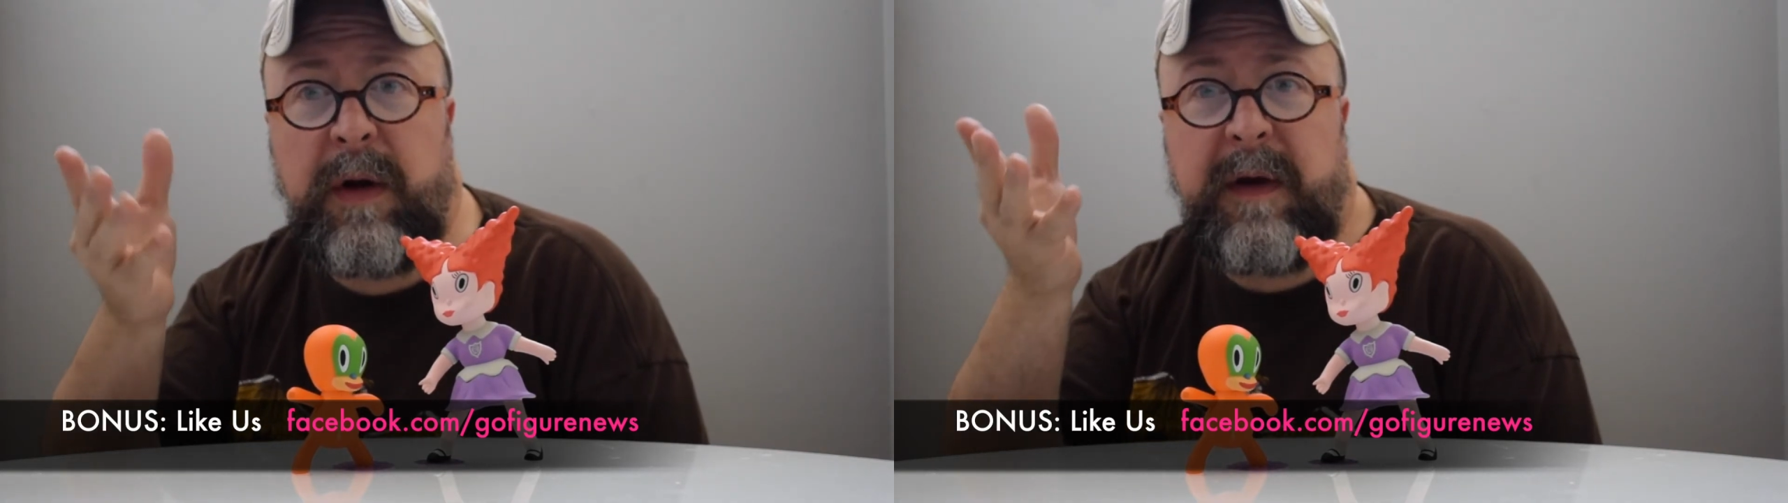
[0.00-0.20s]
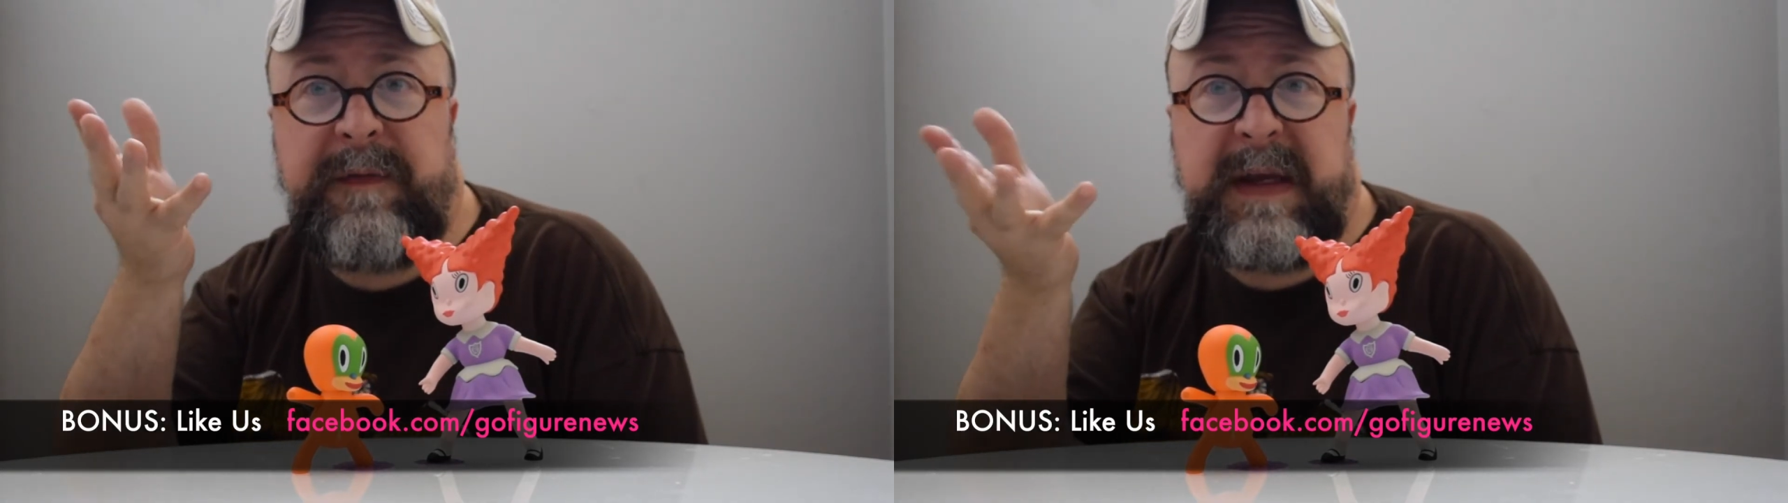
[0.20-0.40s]

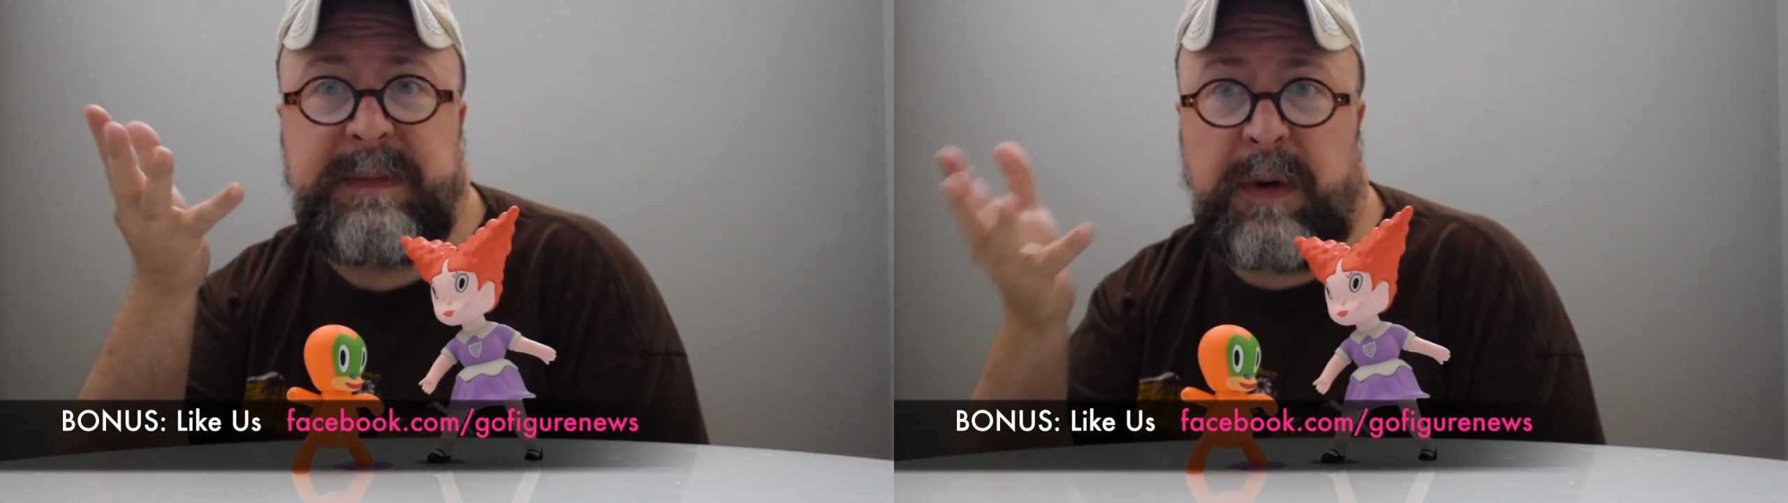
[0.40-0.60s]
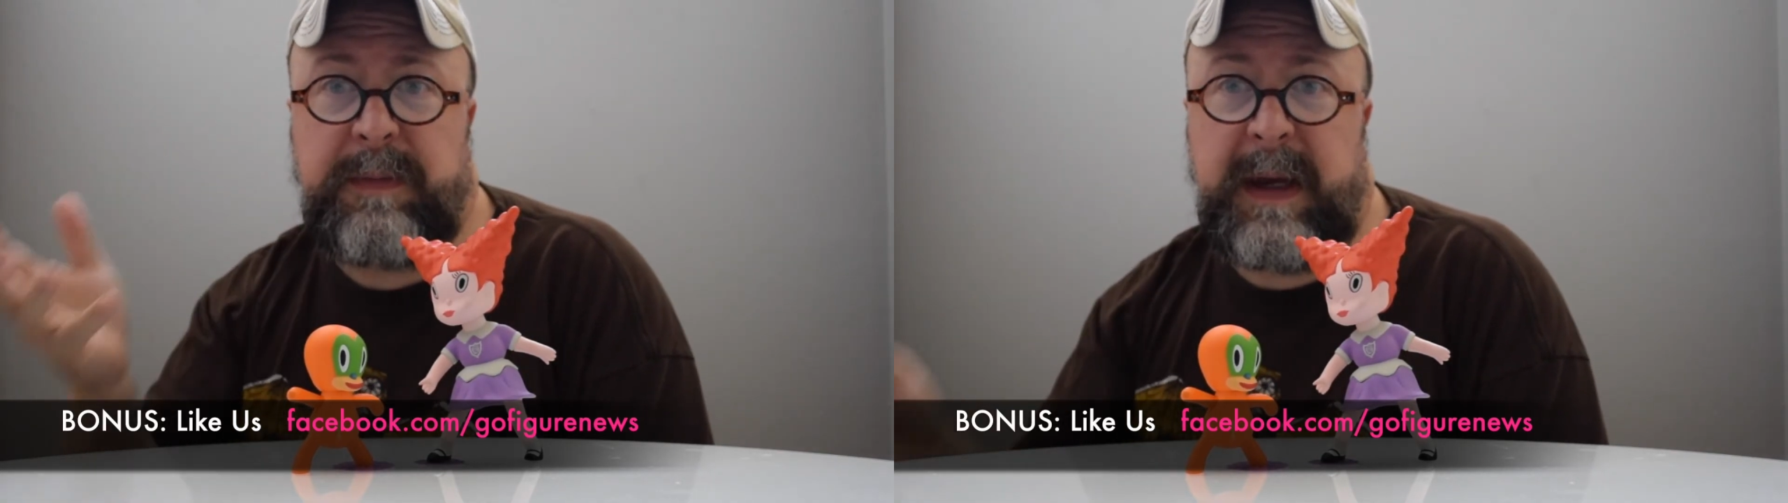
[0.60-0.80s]
our
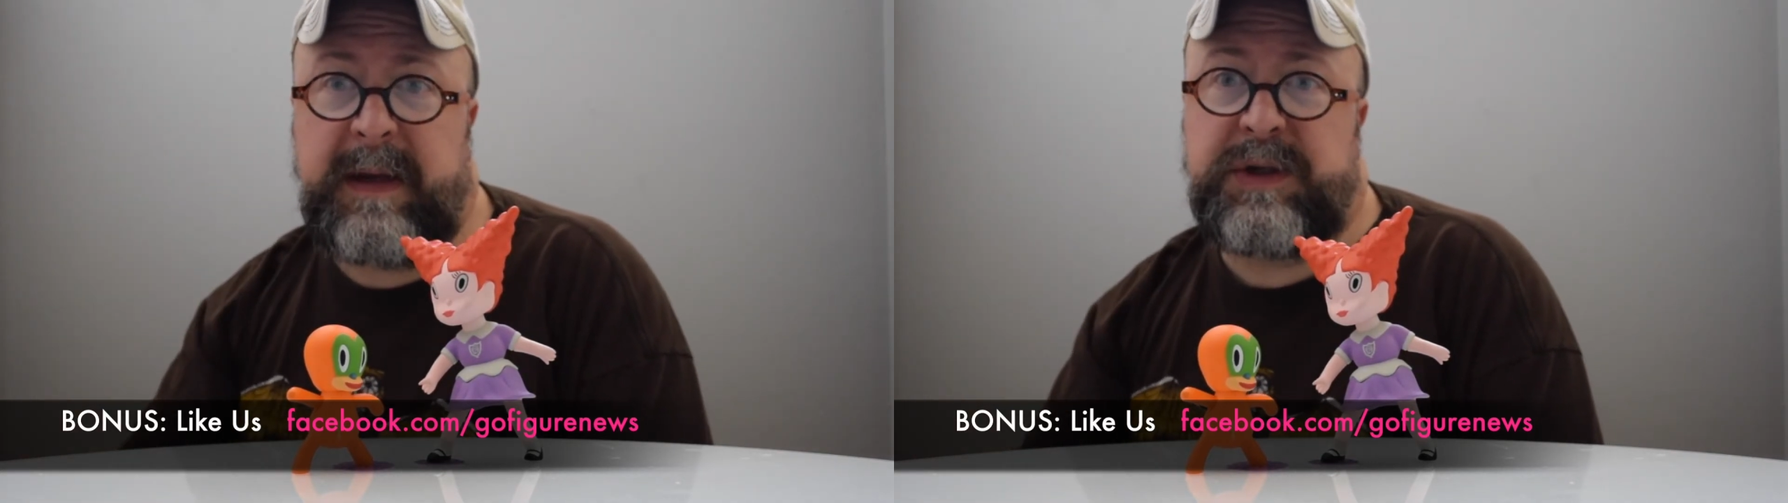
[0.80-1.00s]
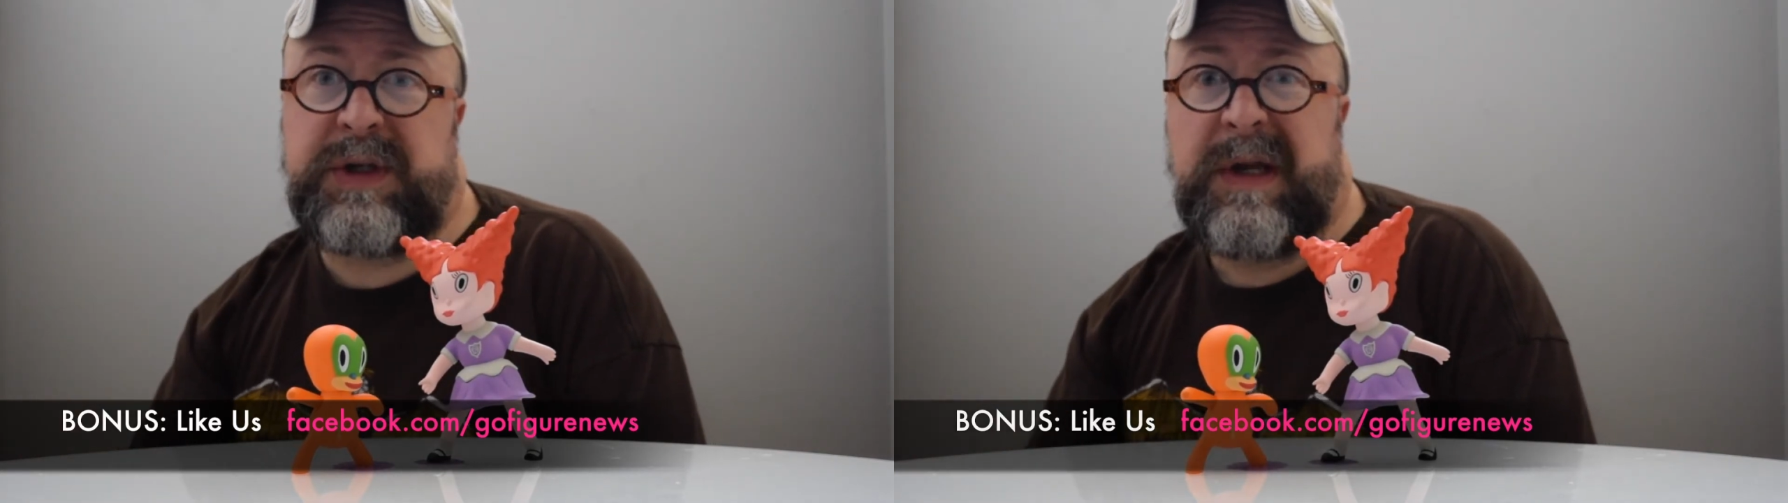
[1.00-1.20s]
Facebook
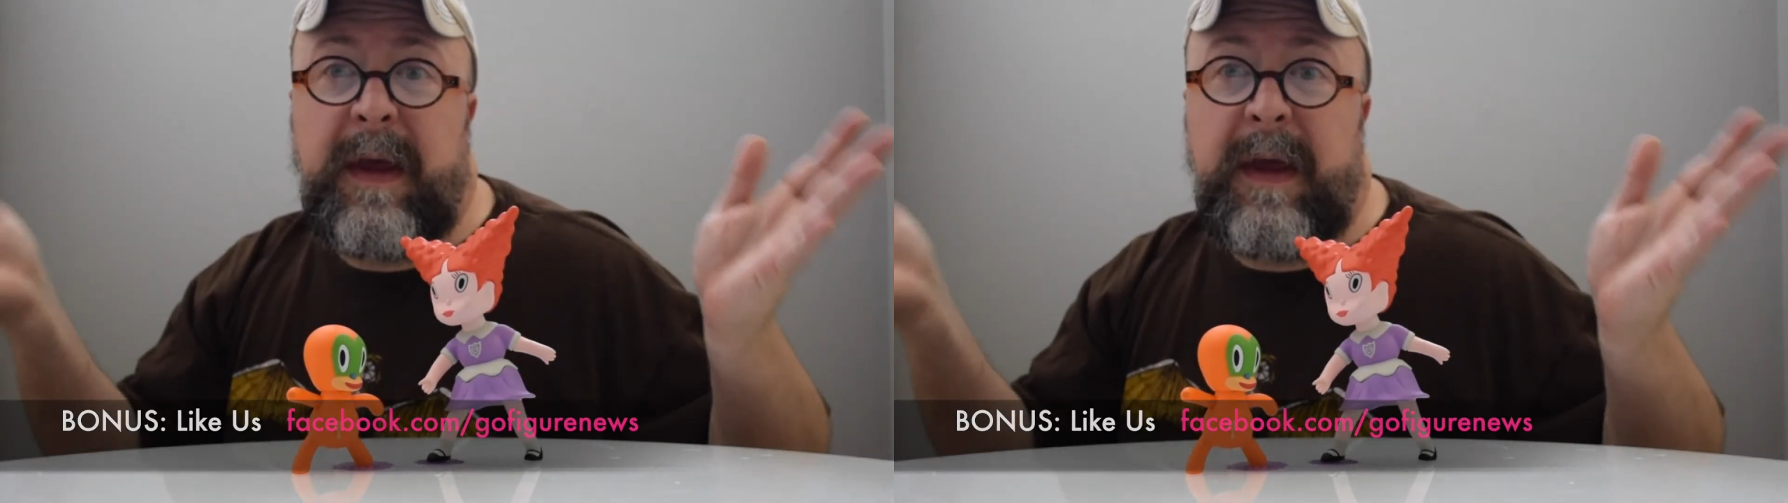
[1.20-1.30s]
page